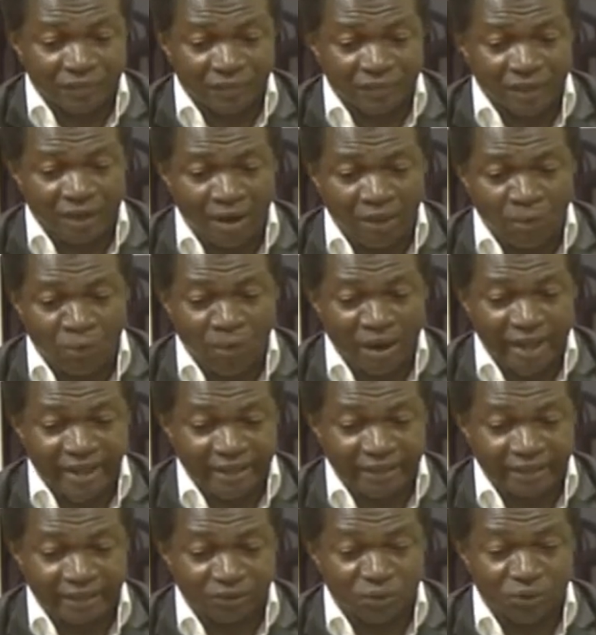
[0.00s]
a way
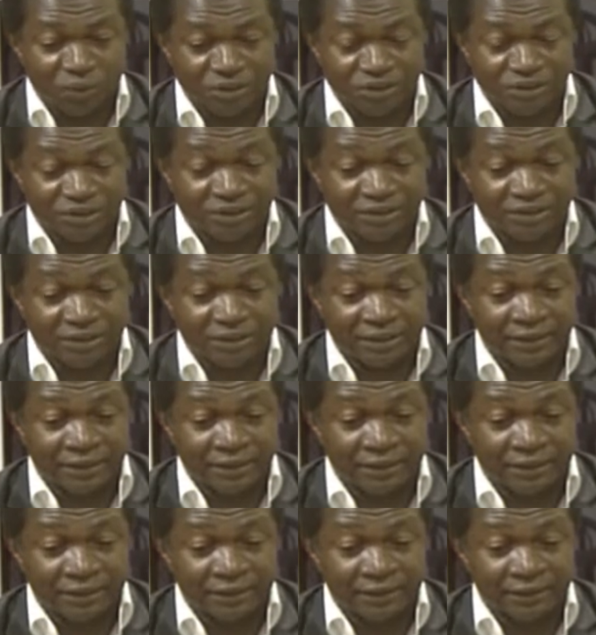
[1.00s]
in which
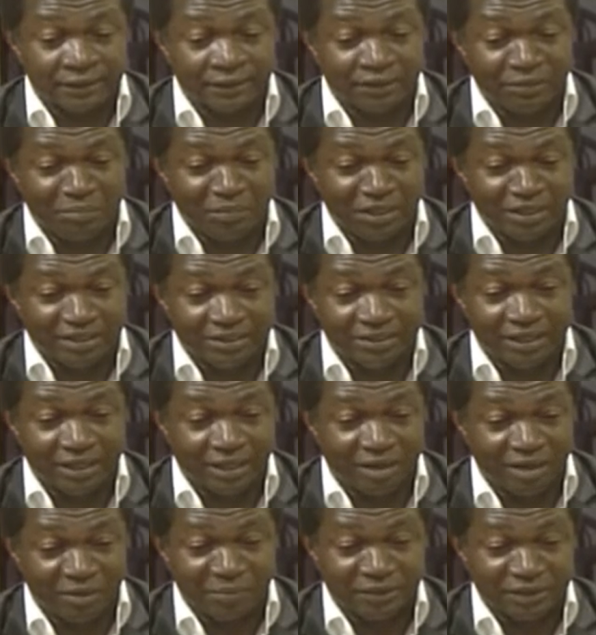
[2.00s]
the monies that
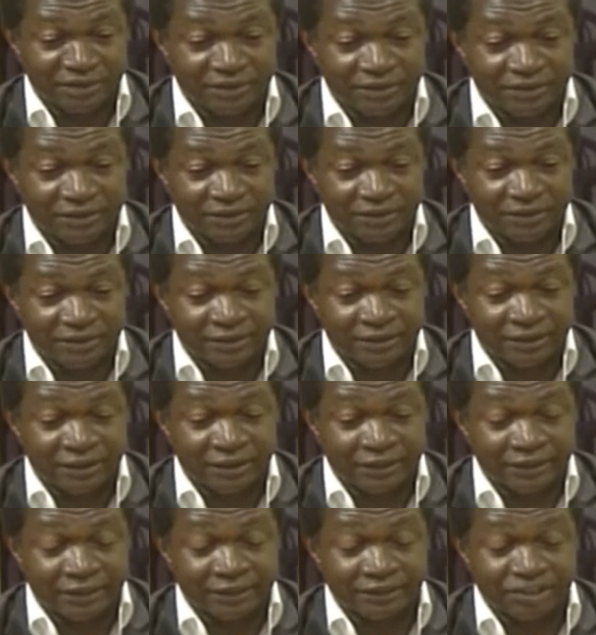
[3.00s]
come in,
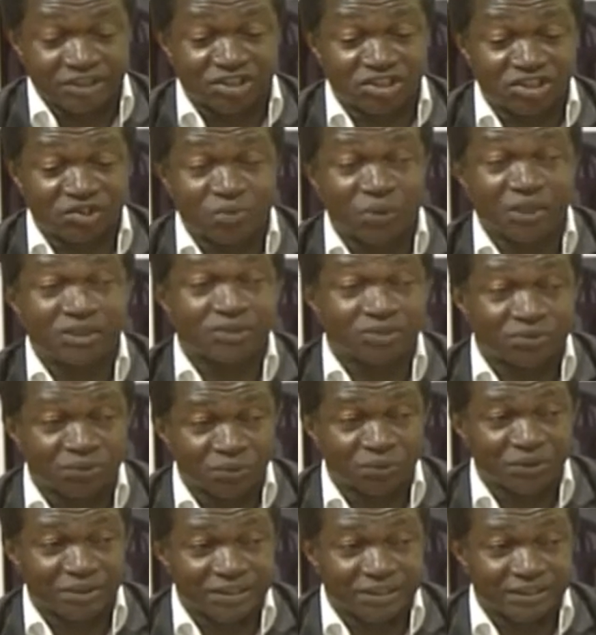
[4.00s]
that this is what you do
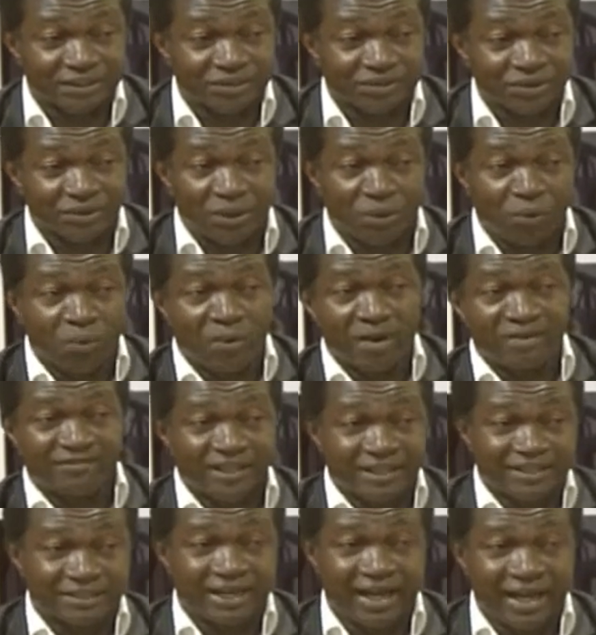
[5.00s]
with it, so that whoever
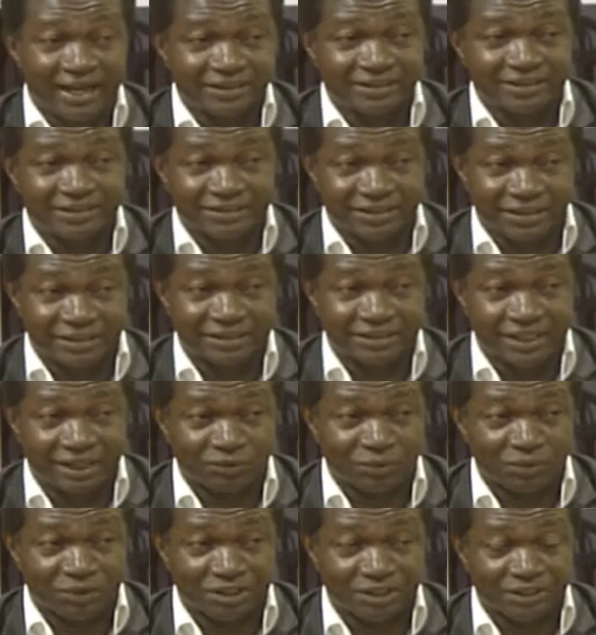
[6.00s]
is the IG does that
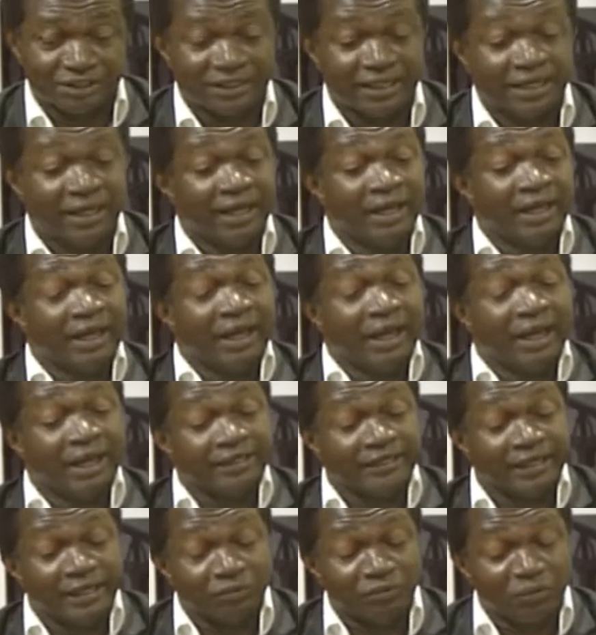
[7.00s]
with it.
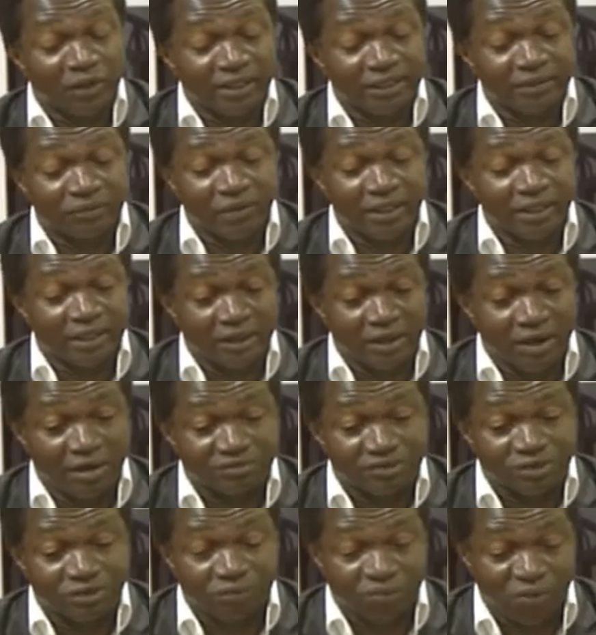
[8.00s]
And then when it
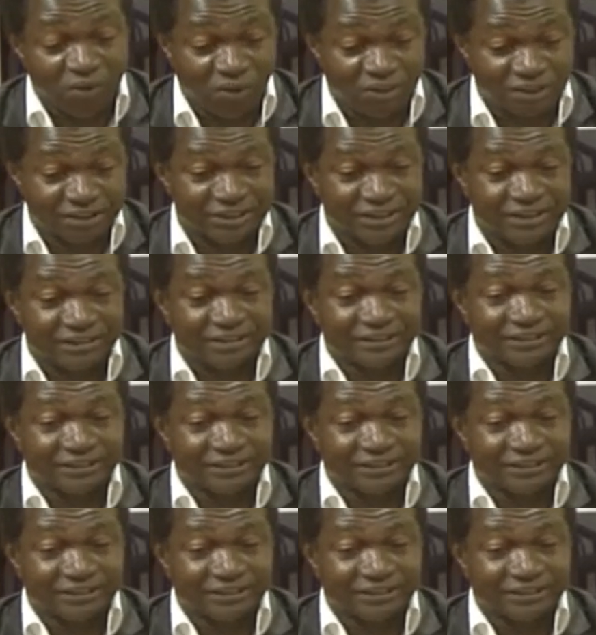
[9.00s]
comes to posting,